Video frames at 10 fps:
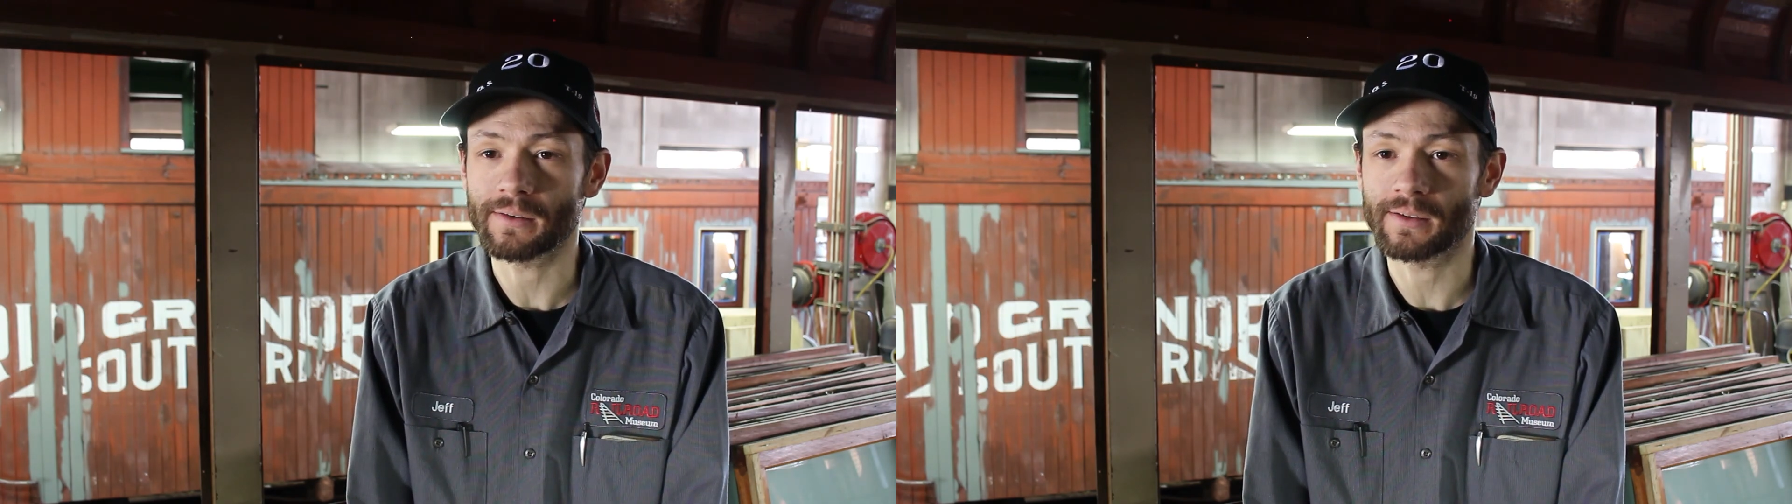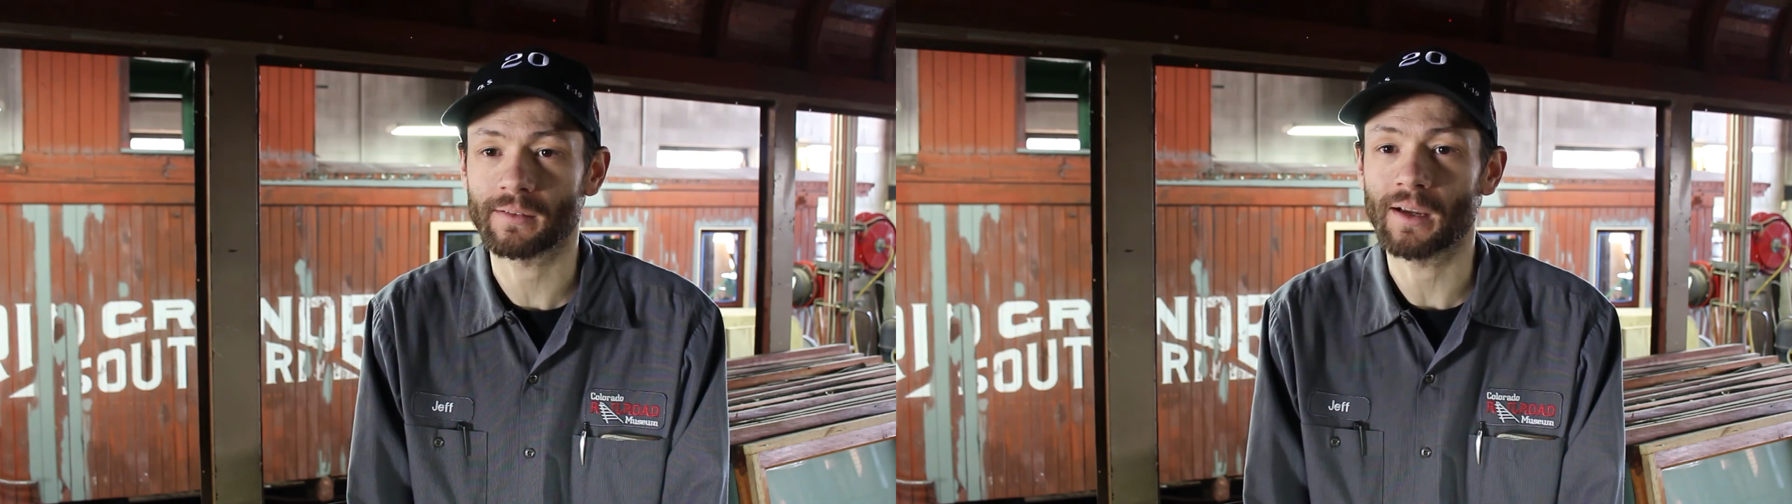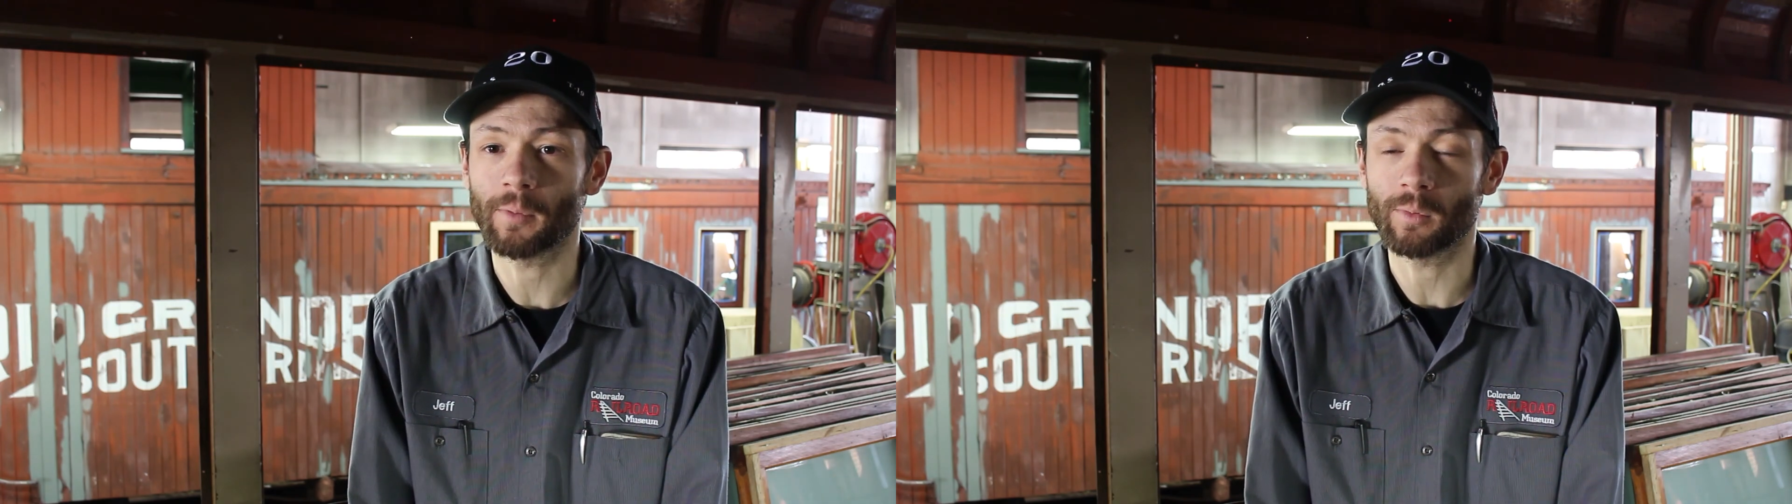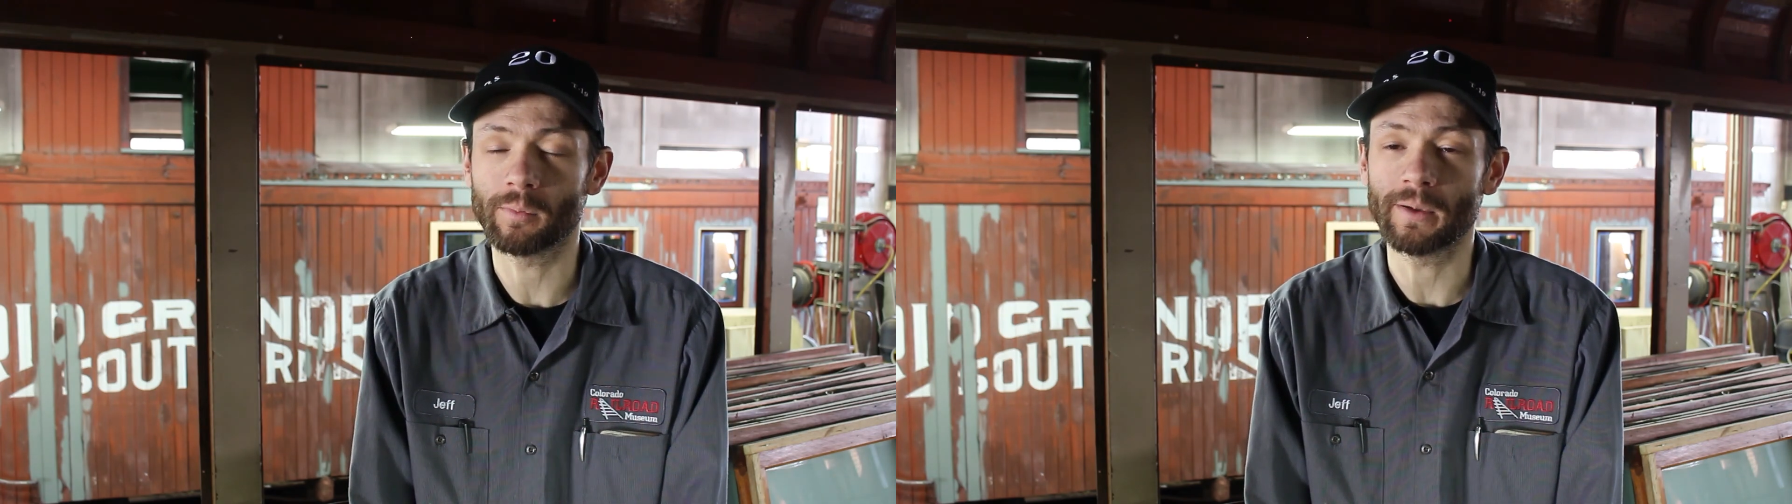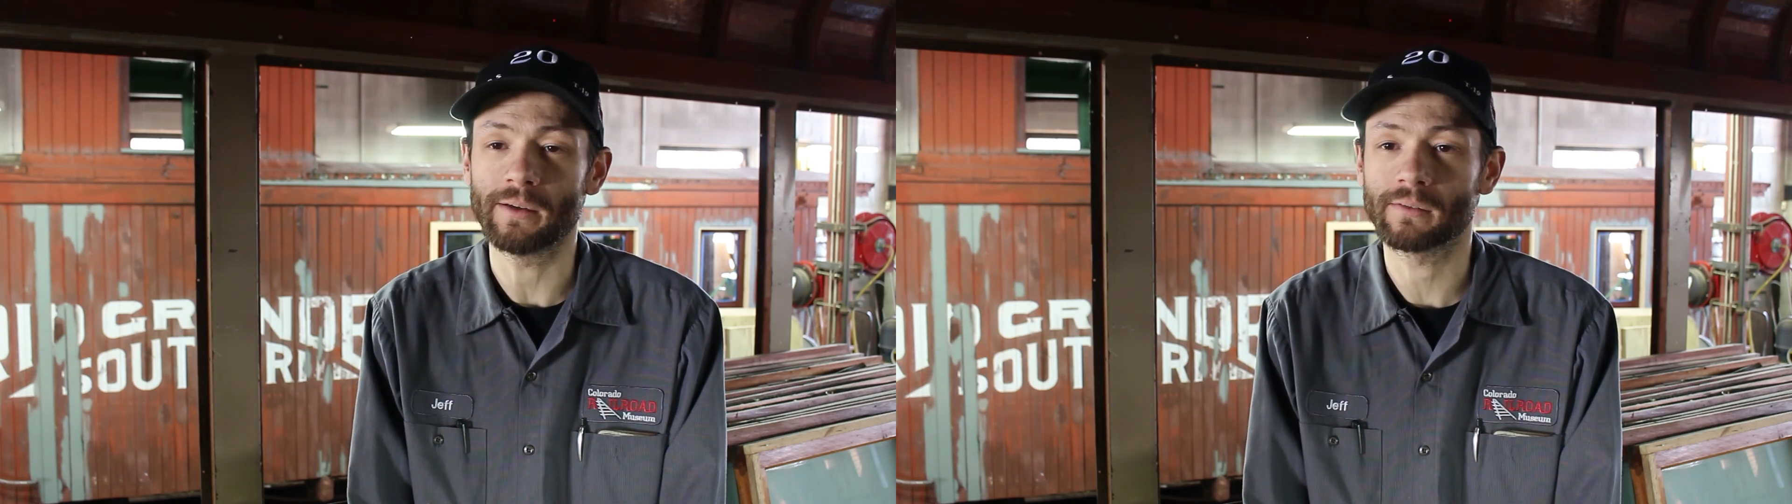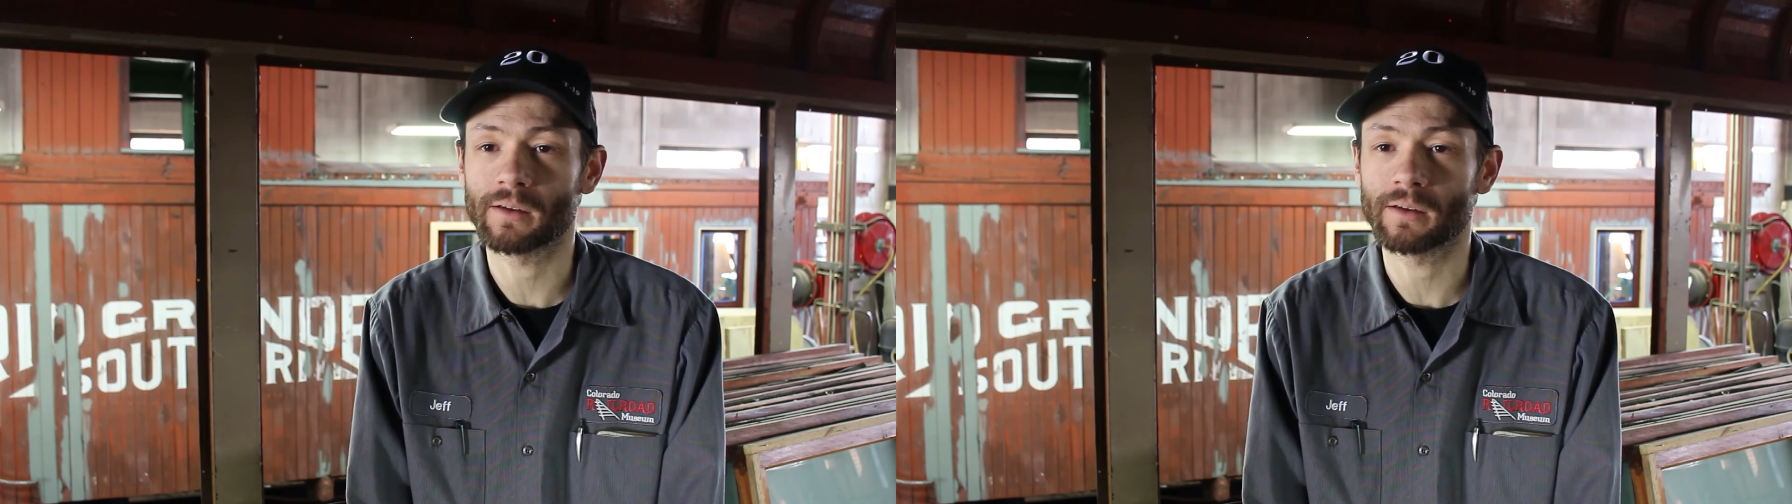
This time it will be